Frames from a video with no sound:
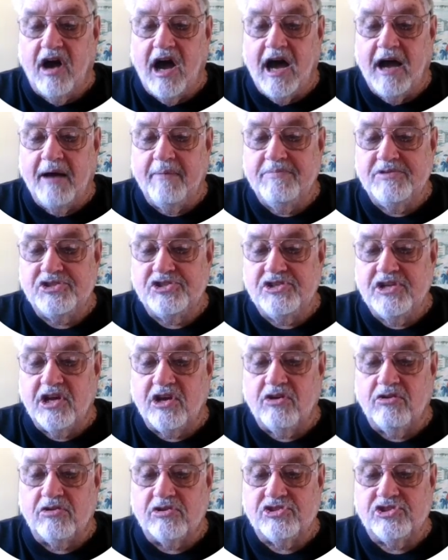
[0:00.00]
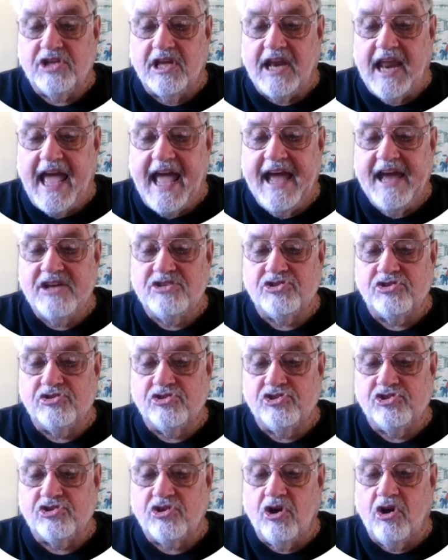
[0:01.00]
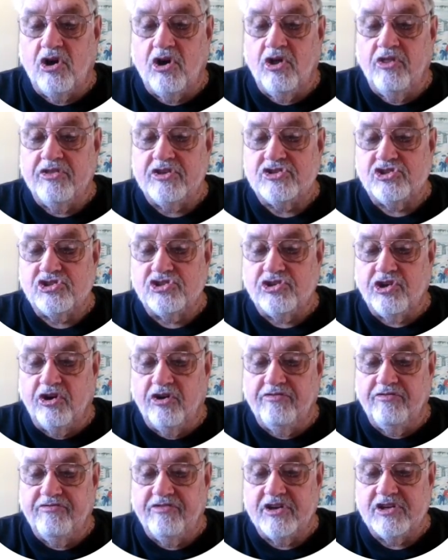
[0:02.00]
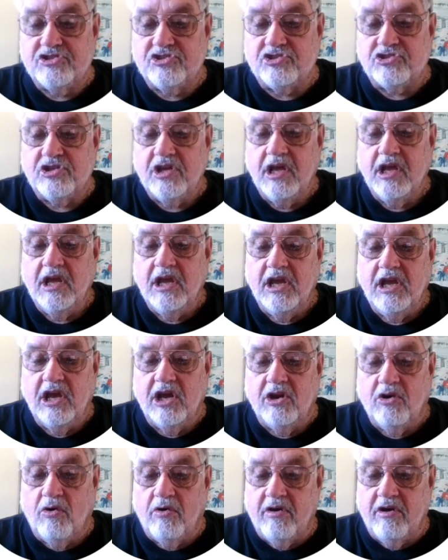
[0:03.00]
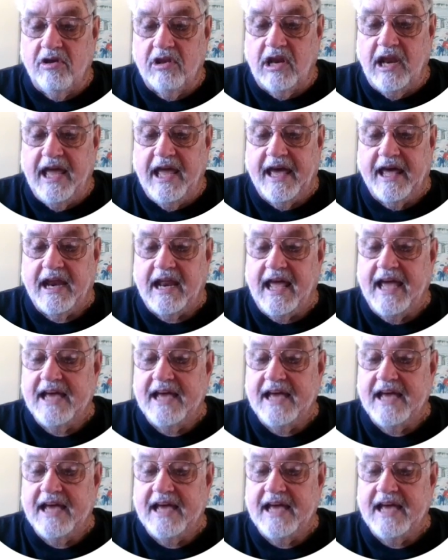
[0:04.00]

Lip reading: obstacles and hazards on the surface in order to land.